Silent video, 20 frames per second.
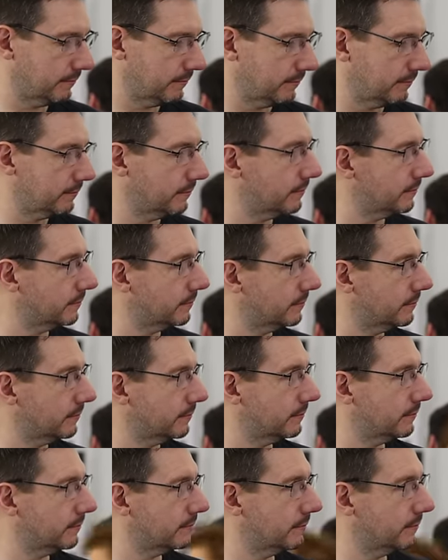
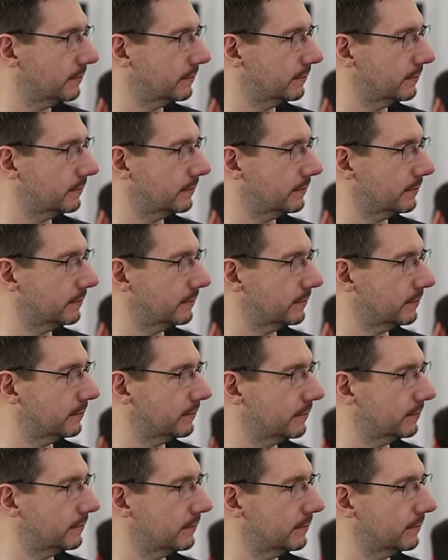
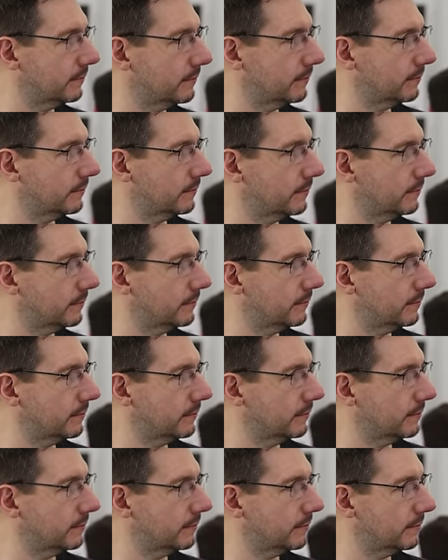
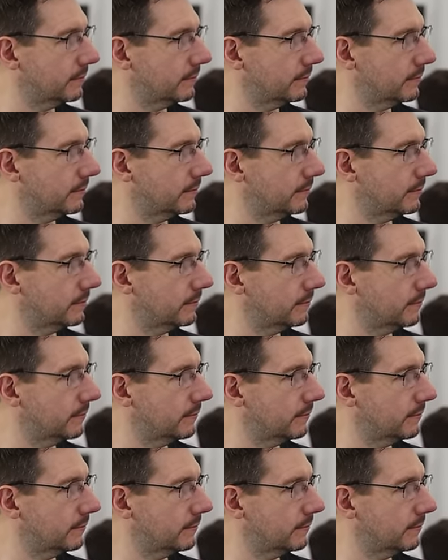[no speech]